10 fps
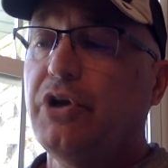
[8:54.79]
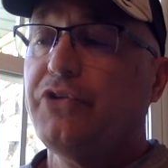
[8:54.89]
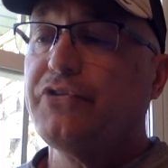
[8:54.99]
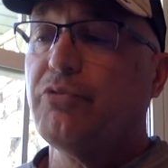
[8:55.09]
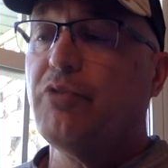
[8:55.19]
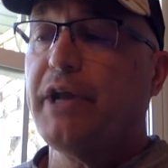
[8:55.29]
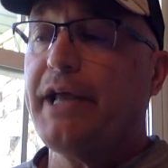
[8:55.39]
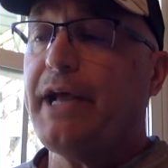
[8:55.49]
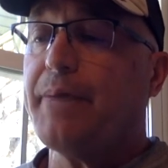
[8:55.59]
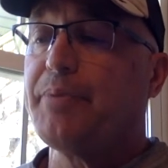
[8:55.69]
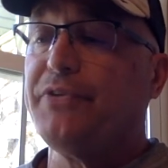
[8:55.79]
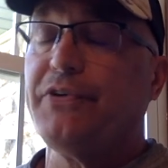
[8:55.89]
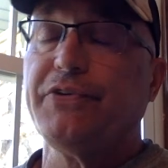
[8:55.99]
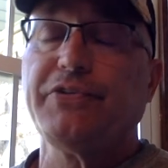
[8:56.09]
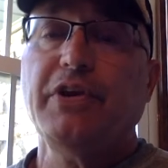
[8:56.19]
So what
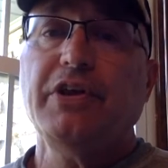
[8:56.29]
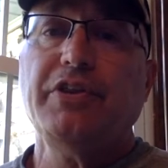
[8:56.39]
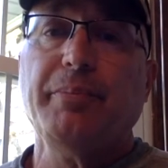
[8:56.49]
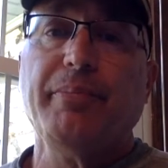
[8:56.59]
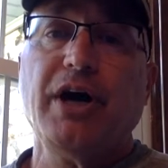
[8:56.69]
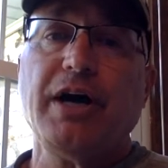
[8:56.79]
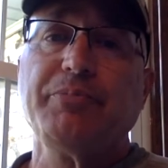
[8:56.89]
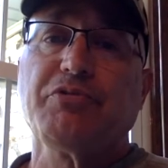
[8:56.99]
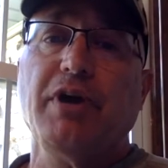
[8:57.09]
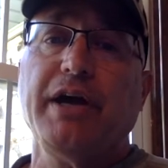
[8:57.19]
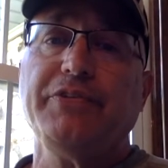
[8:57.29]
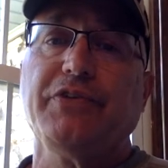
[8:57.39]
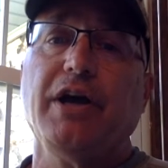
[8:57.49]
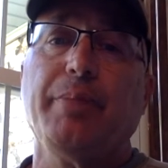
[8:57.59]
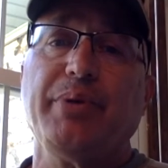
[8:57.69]
happens is the mobs
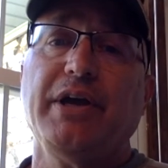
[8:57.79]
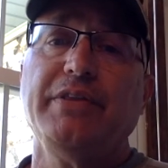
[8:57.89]
rise up